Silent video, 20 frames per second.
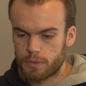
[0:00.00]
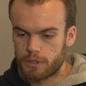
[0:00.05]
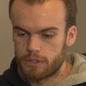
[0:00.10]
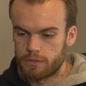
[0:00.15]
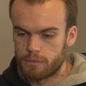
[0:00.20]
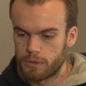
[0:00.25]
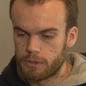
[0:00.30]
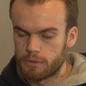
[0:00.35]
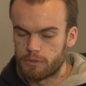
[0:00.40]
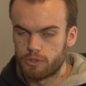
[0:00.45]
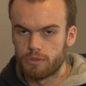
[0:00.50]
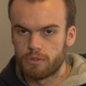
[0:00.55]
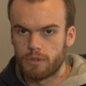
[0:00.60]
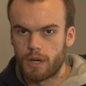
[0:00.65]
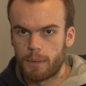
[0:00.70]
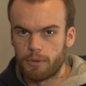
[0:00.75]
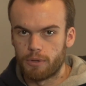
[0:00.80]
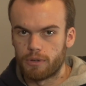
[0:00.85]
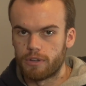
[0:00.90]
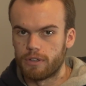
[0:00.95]
We do
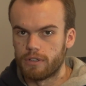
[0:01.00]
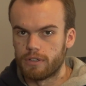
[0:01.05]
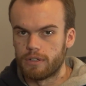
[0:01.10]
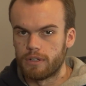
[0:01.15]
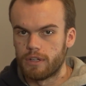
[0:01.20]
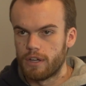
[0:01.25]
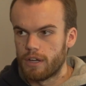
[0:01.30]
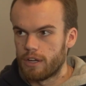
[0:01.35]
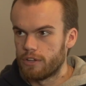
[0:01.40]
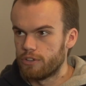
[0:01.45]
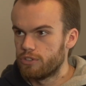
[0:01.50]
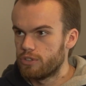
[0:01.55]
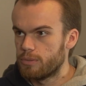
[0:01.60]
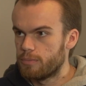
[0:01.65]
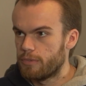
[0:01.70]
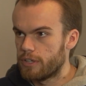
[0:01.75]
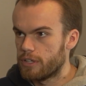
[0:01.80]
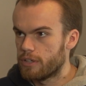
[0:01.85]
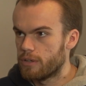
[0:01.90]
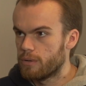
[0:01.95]
upload a YouTube
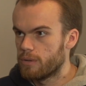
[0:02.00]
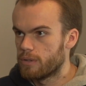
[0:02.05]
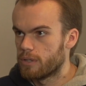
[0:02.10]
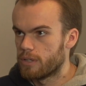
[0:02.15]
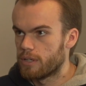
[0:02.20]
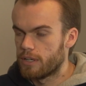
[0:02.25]
video,